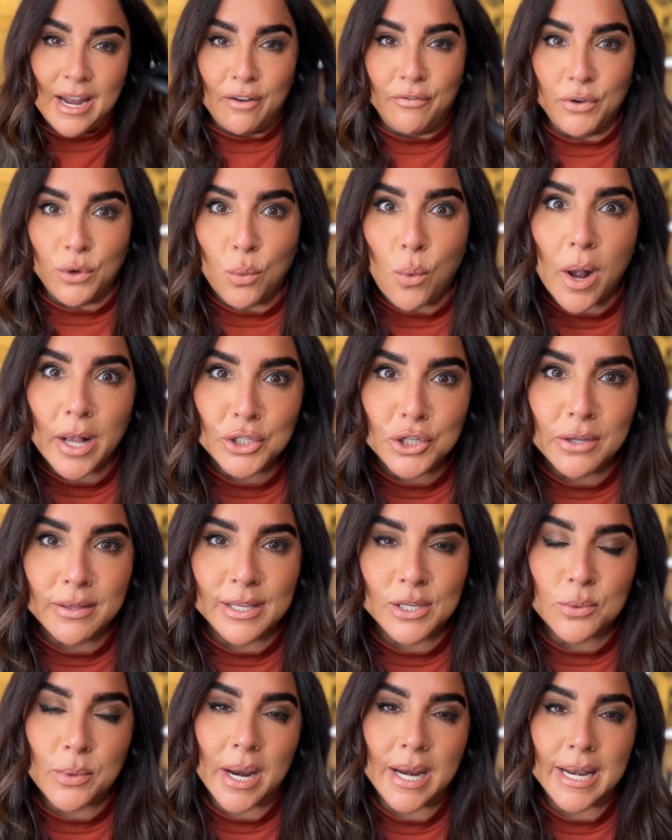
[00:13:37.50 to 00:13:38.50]
if you're watching
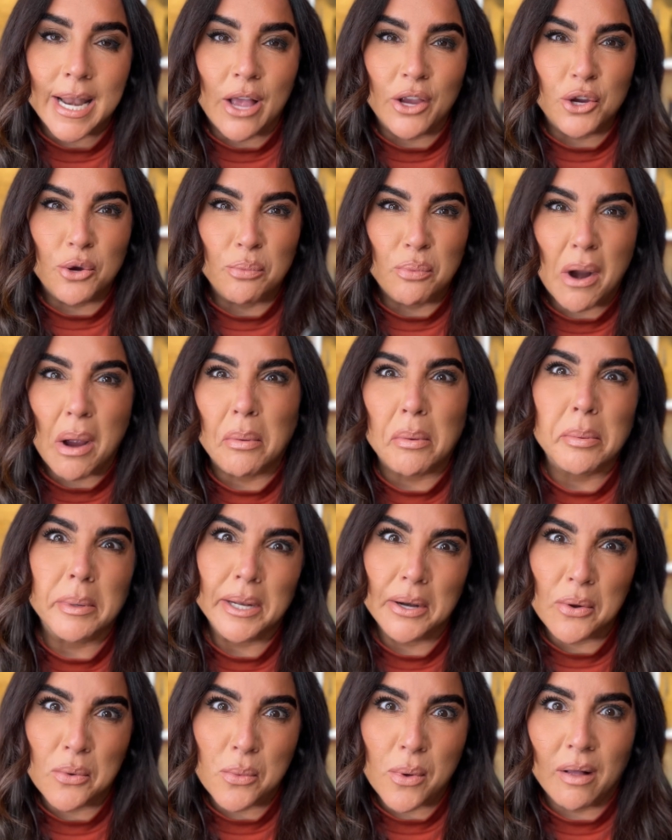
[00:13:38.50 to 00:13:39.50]
this right now, you probably
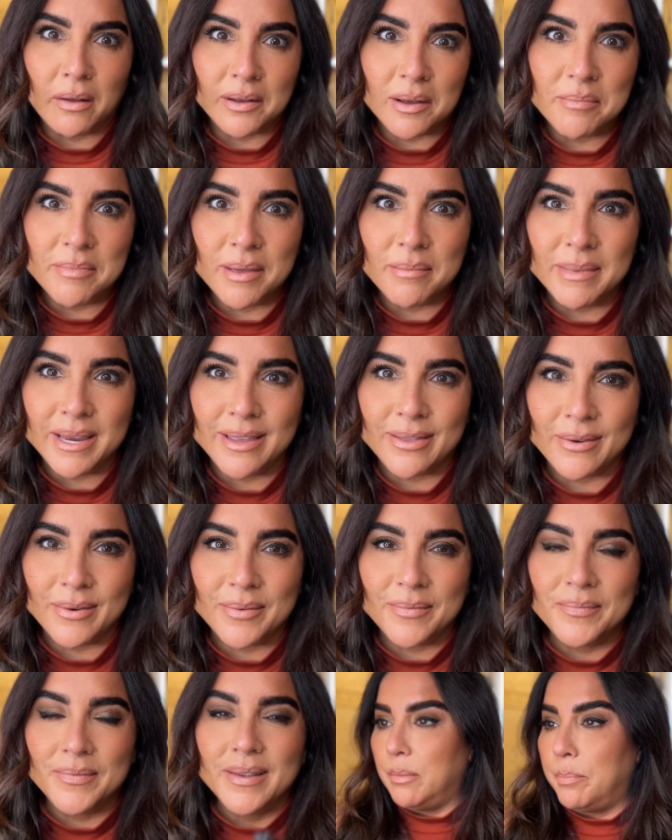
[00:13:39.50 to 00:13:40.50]
don't welcome them either.
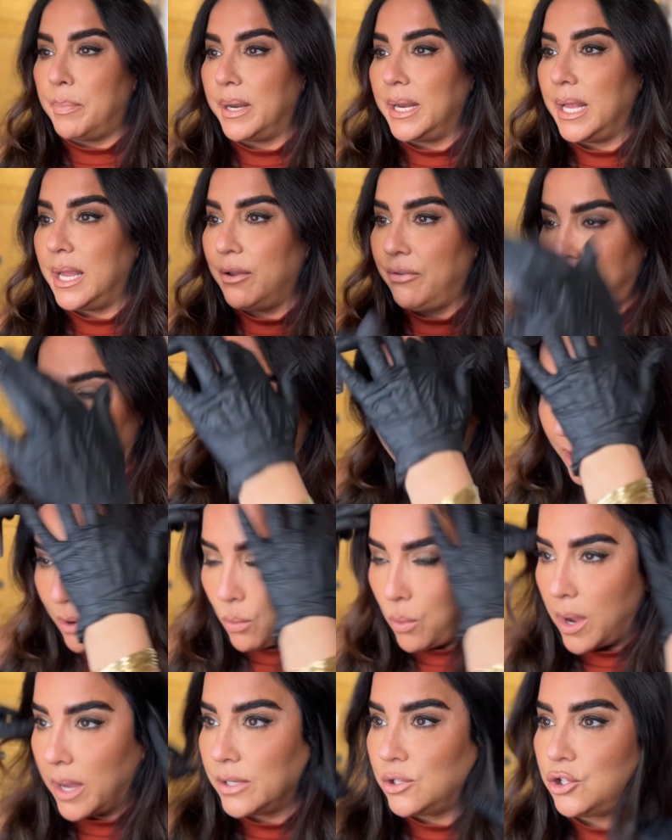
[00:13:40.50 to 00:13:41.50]
But if I
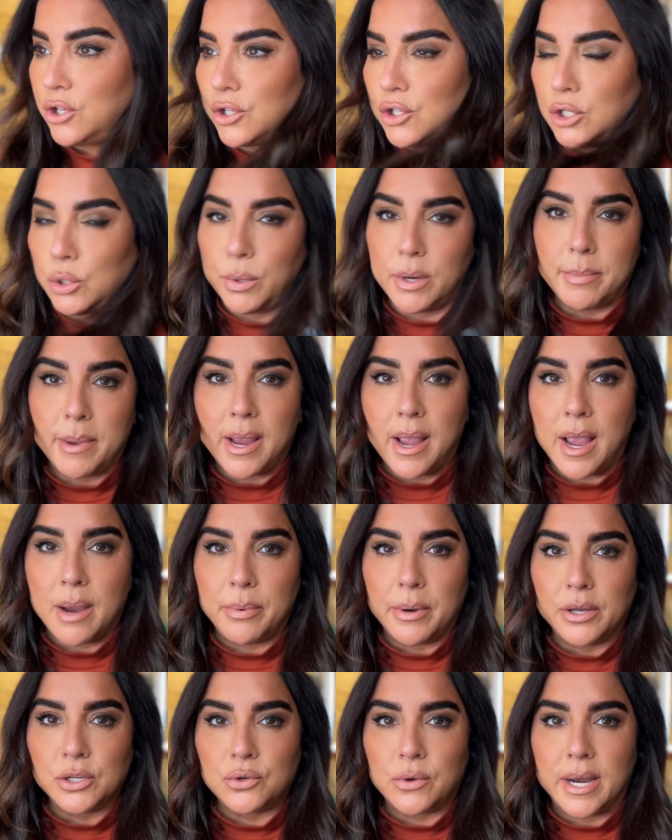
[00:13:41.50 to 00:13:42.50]
was just doing my
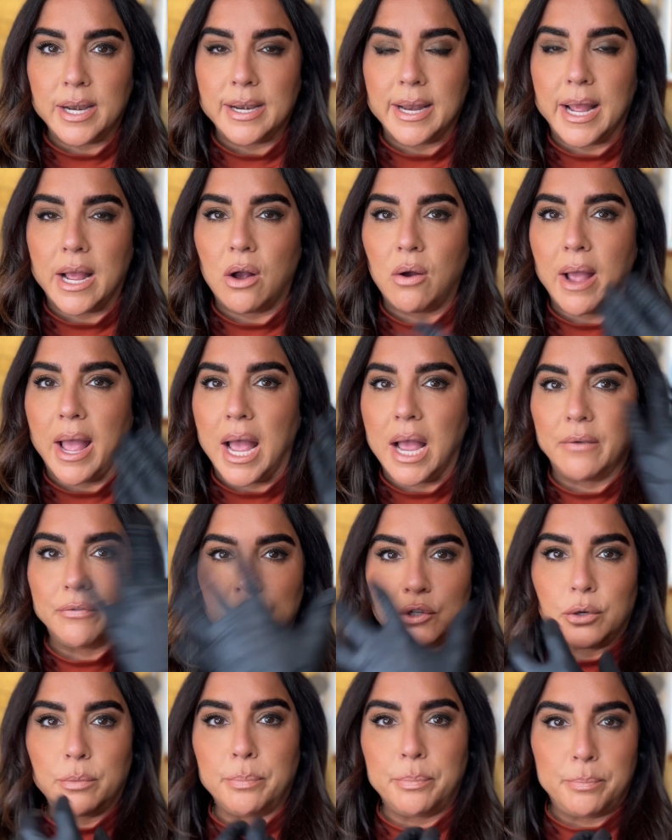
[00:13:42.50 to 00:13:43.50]
eyebrows right now
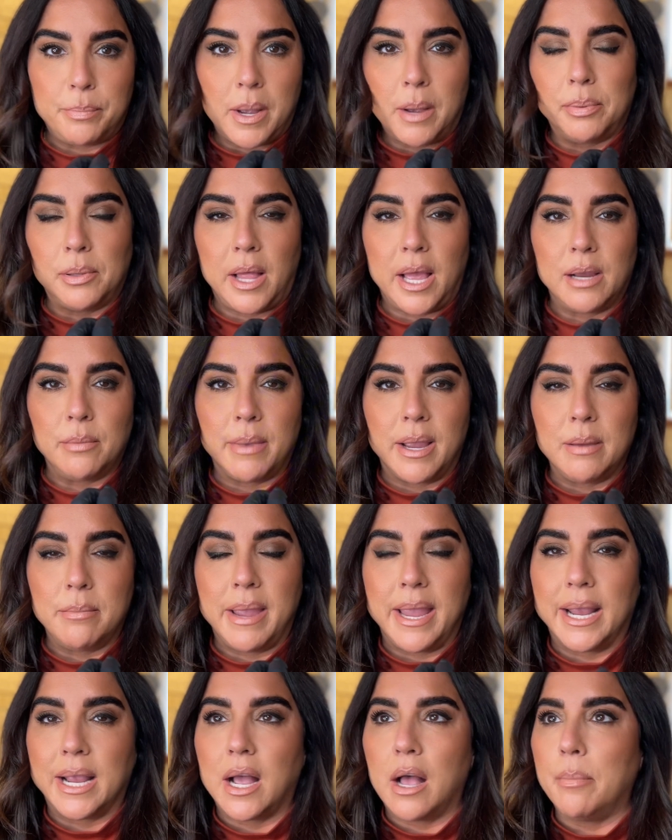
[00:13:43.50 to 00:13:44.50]
after applying my
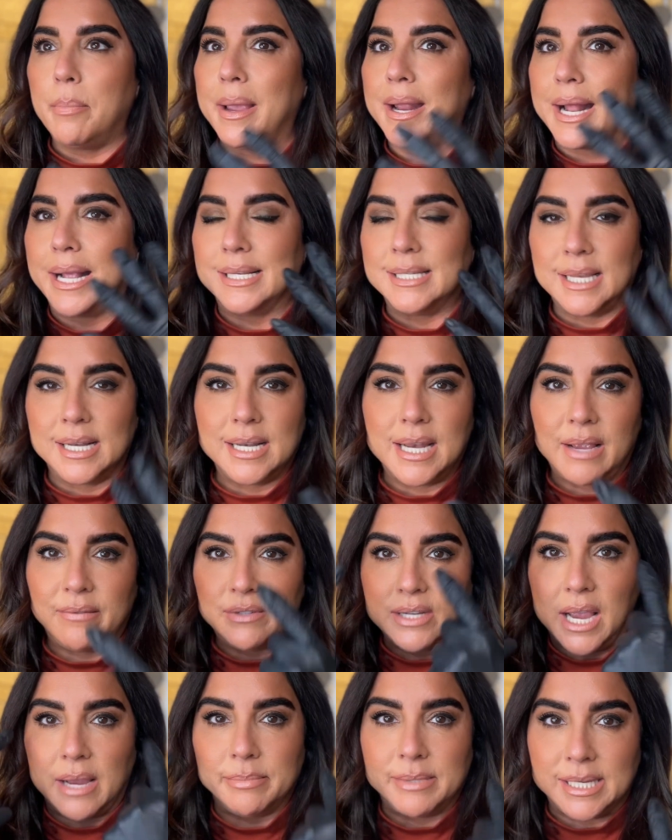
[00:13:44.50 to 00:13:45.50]
makeup and I didn't have
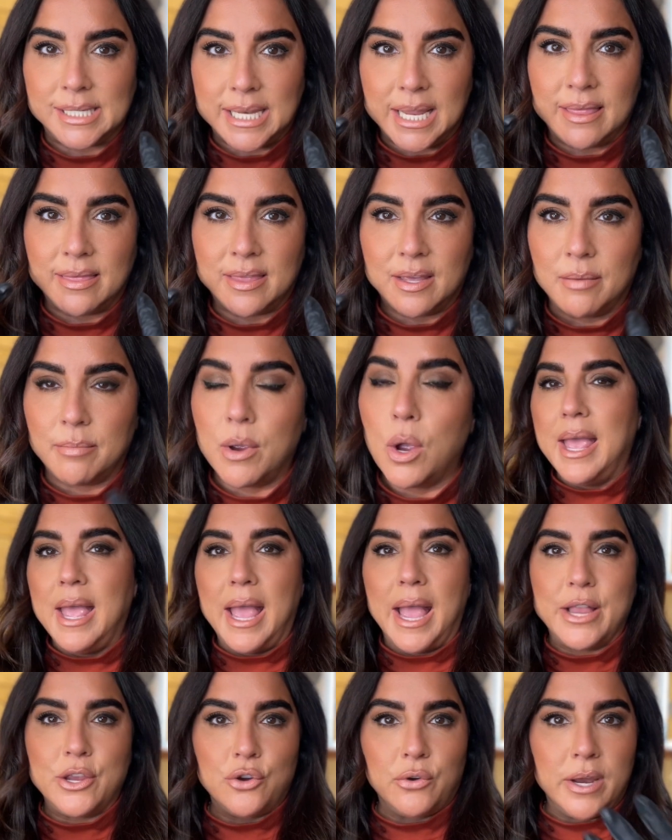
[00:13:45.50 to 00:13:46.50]
time to tint them,
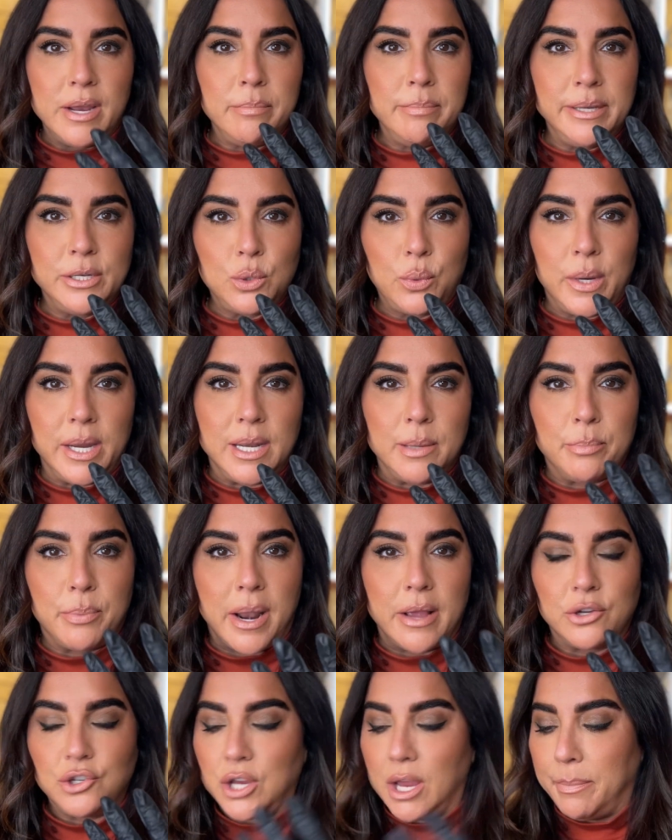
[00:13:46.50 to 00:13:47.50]
and you're in between
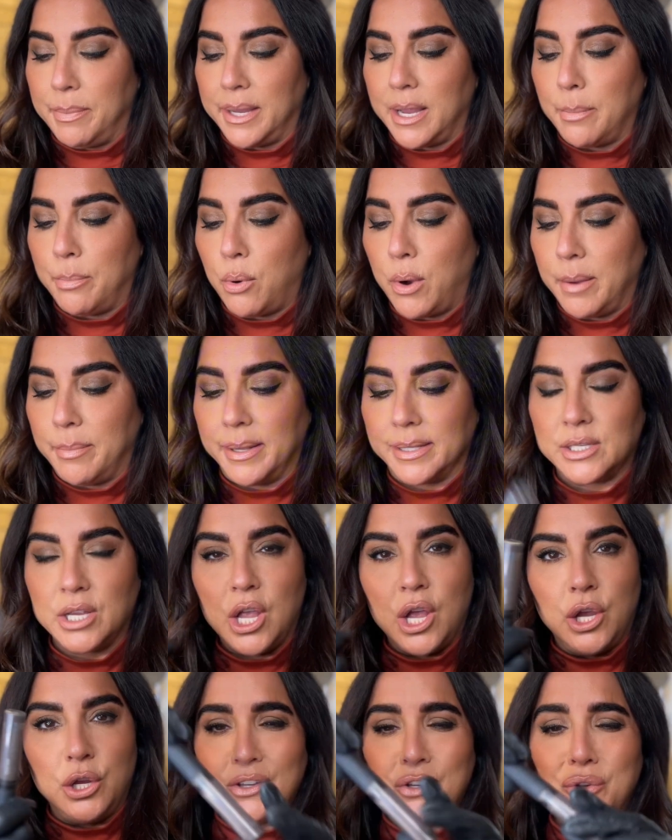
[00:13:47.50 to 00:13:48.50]
brow shaping appointments,
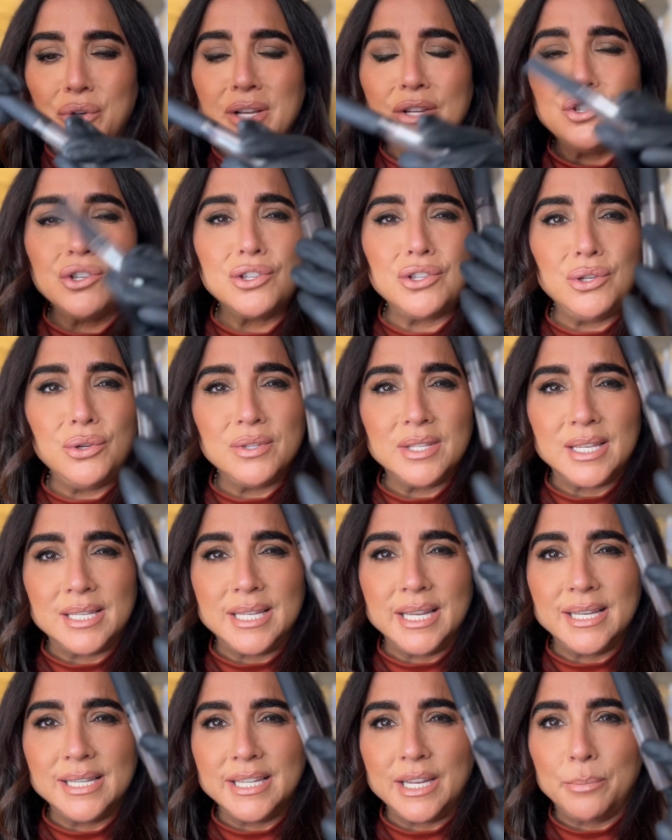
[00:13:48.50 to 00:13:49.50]
you can just use a
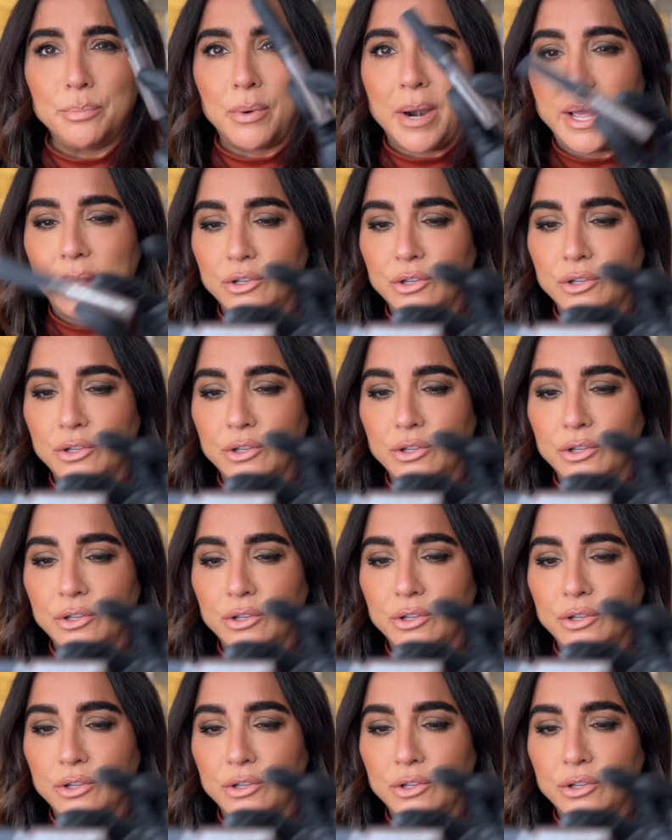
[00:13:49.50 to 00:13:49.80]
tinted brow